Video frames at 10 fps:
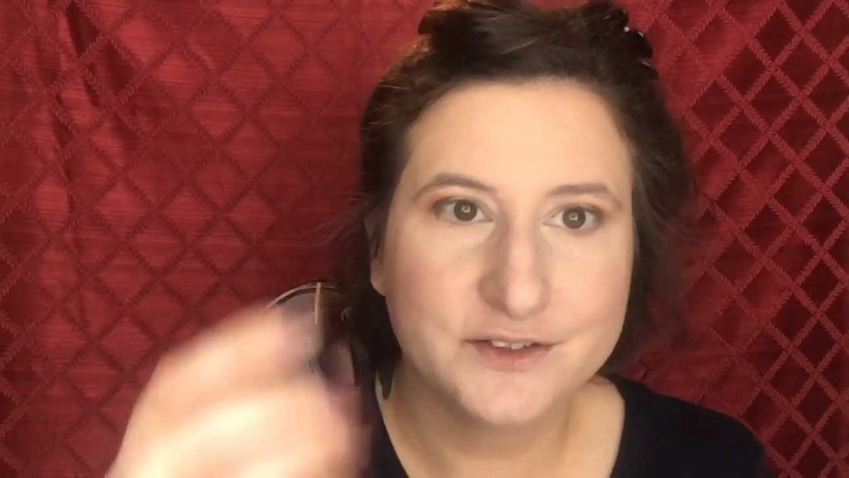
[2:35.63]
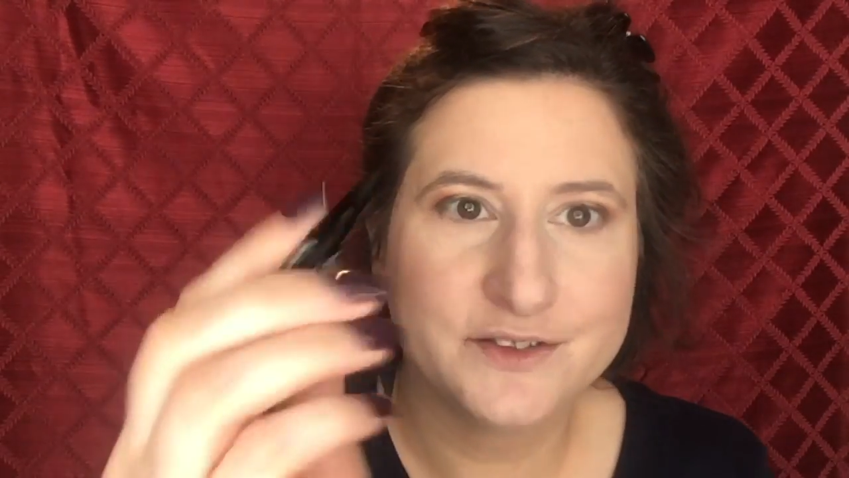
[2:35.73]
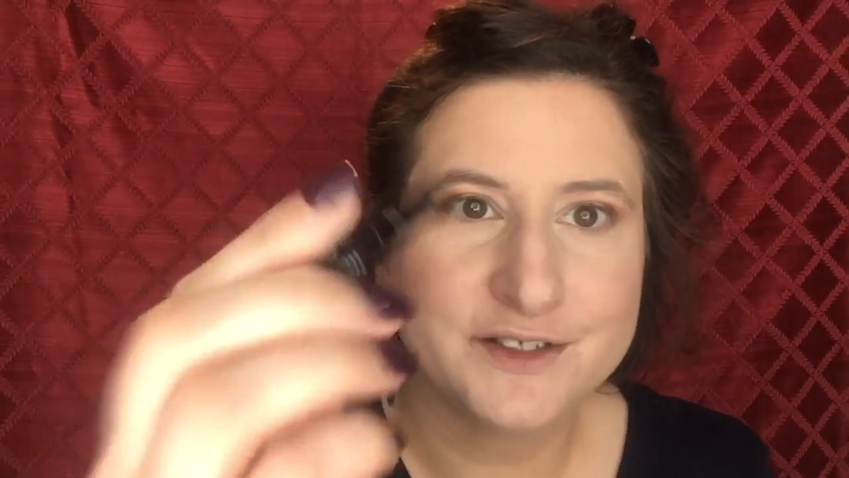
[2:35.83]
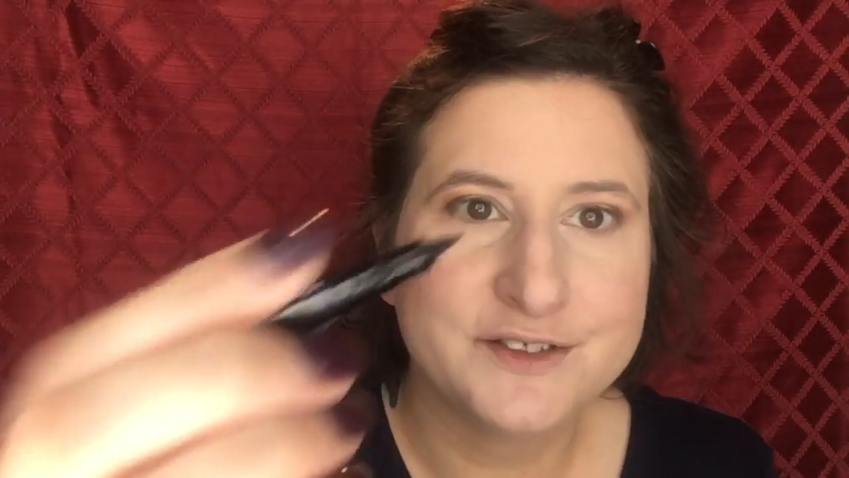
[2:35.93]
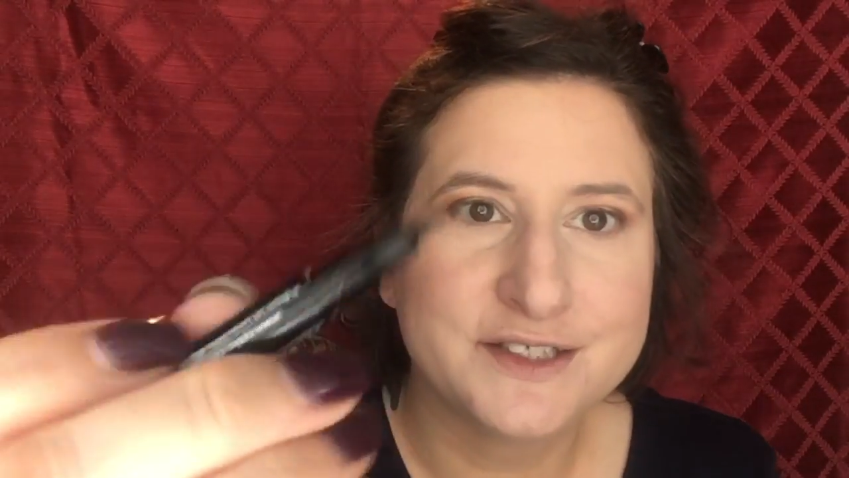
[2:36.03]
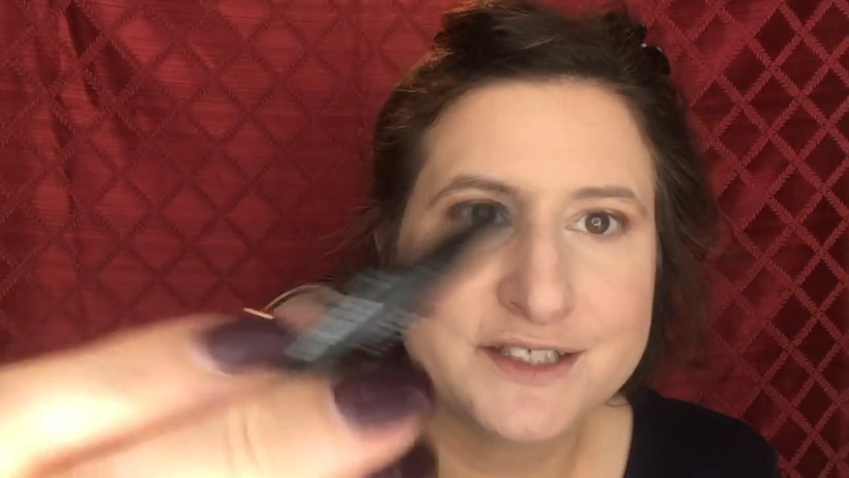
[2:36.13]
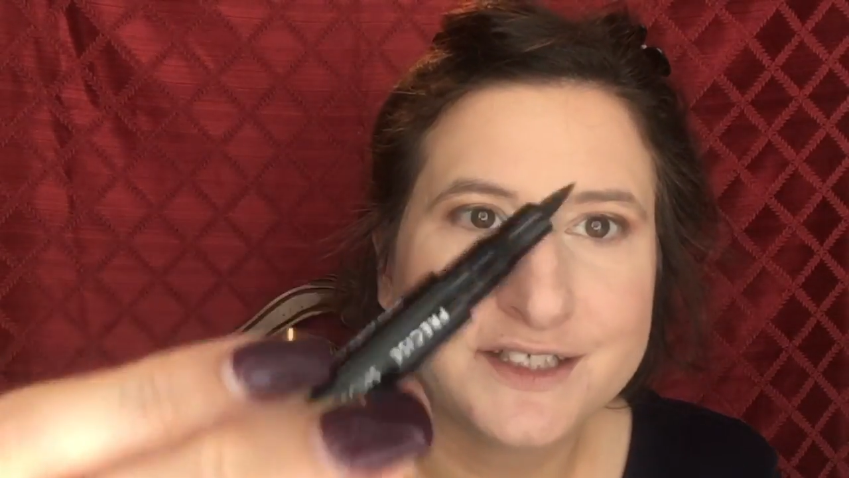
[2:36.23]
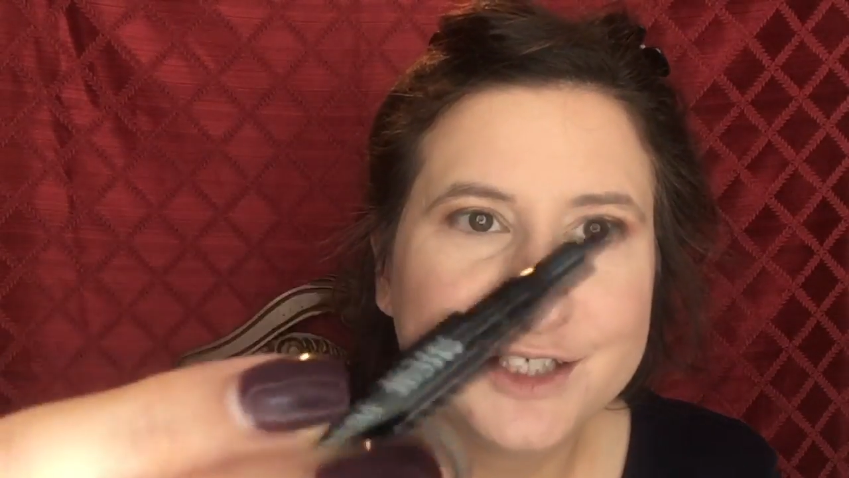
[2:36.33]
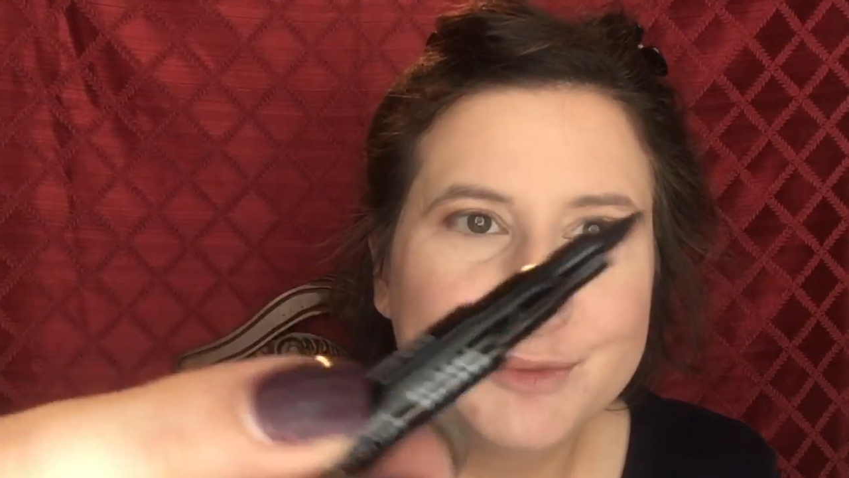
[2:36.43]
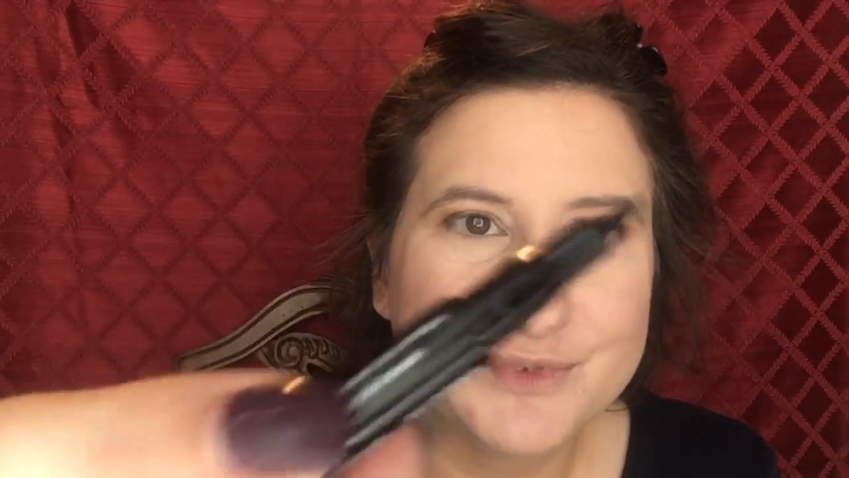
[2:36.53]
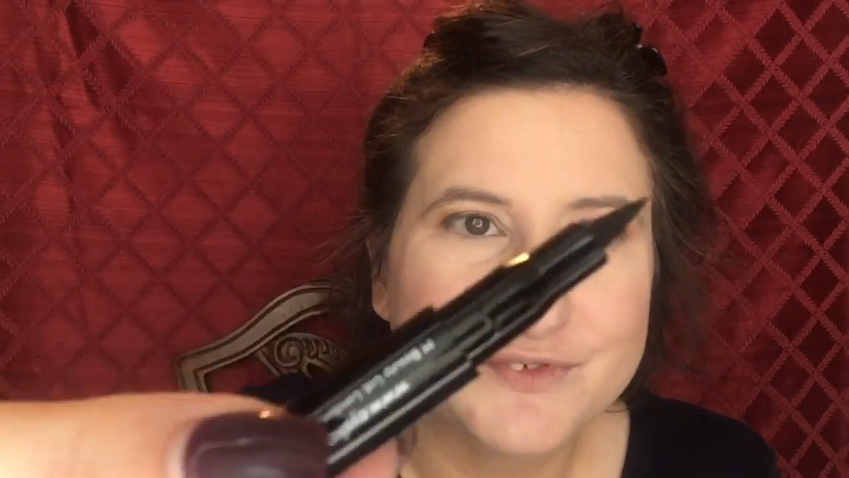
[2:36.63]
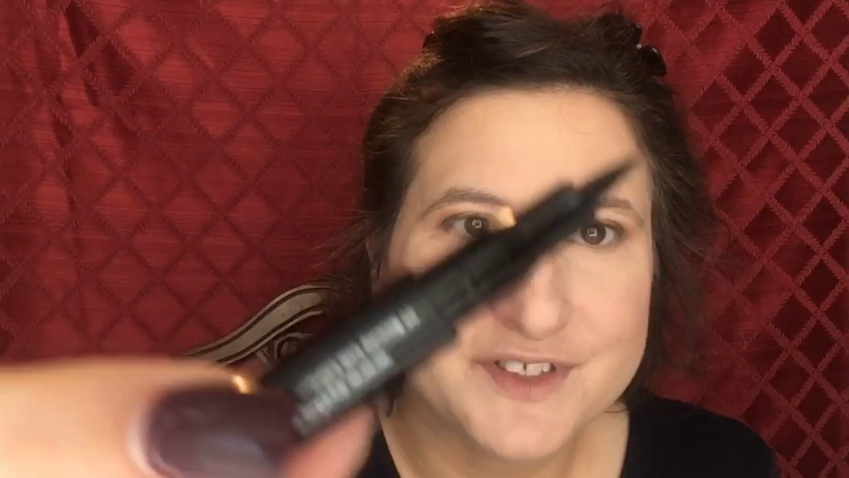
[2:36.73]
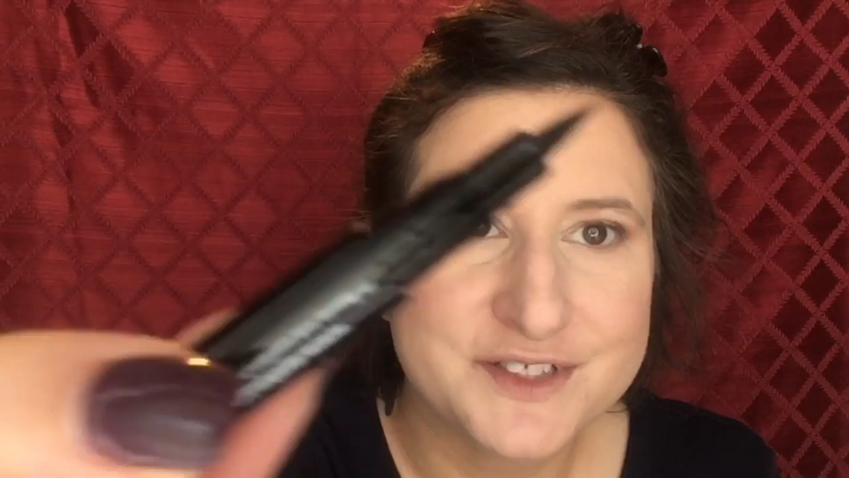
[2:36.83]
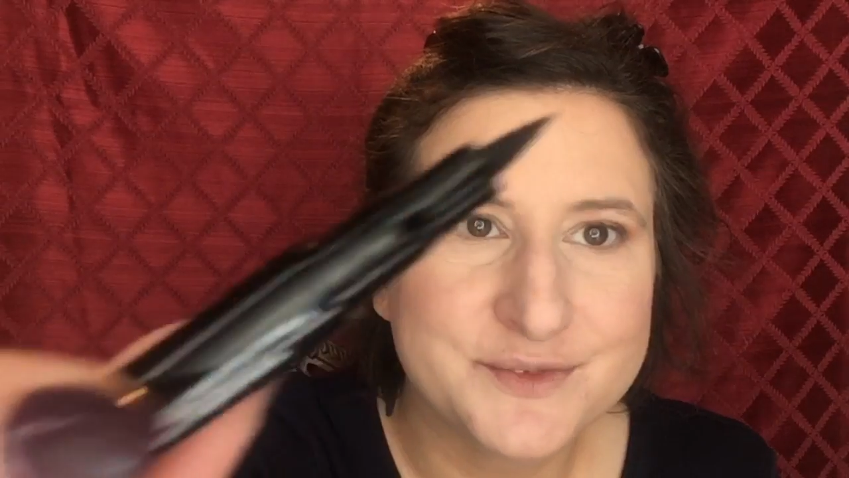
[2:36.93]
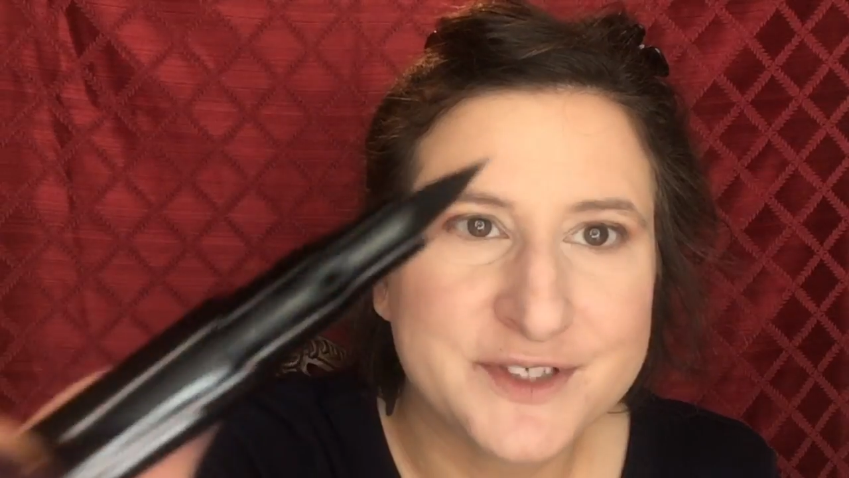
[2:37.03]
So there's the tip of
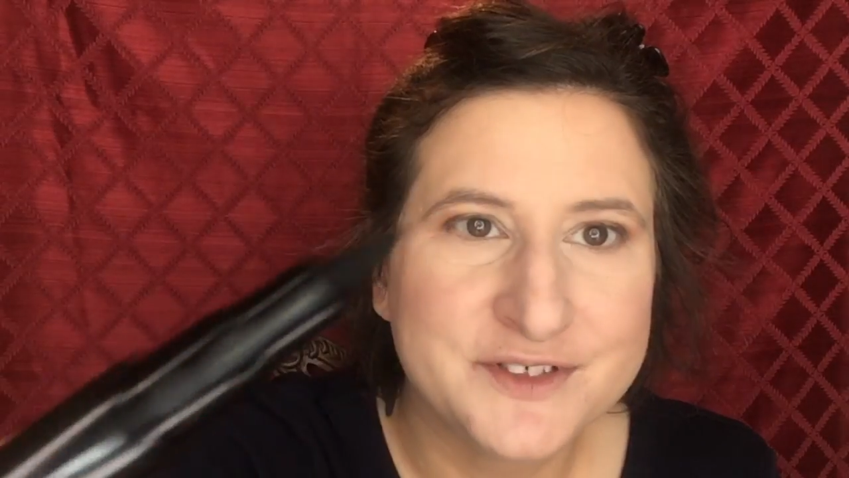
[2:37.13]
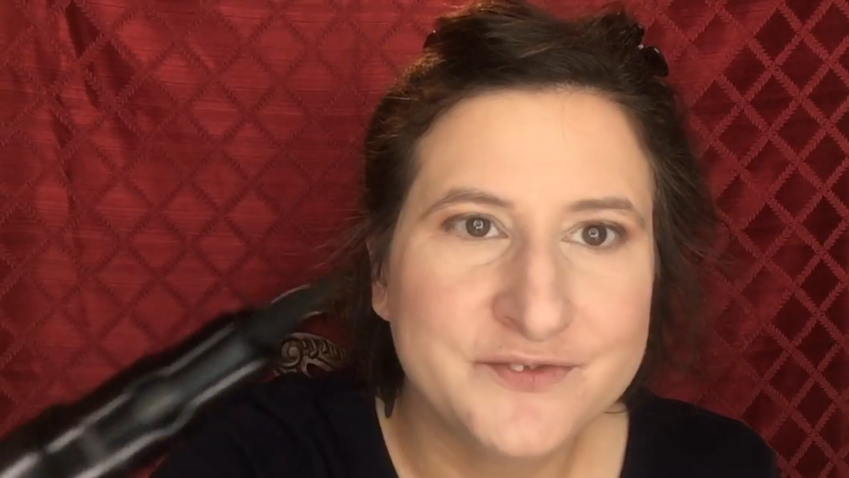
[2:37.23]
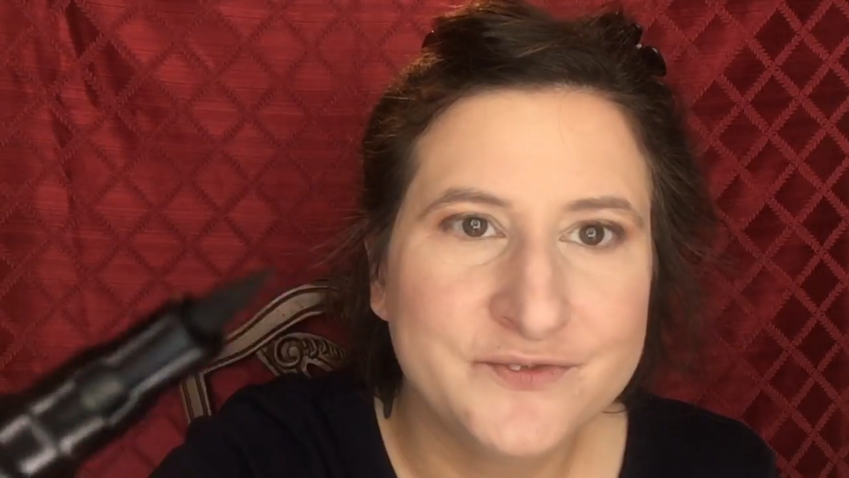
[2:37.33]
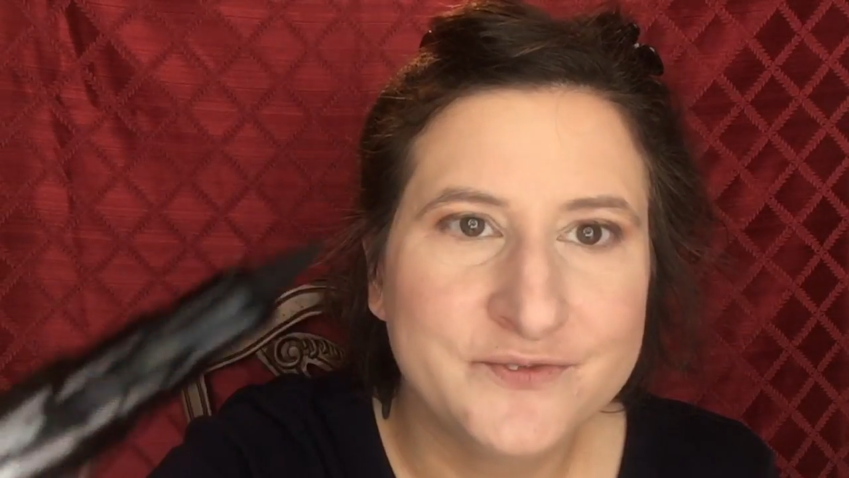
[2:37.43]
this one.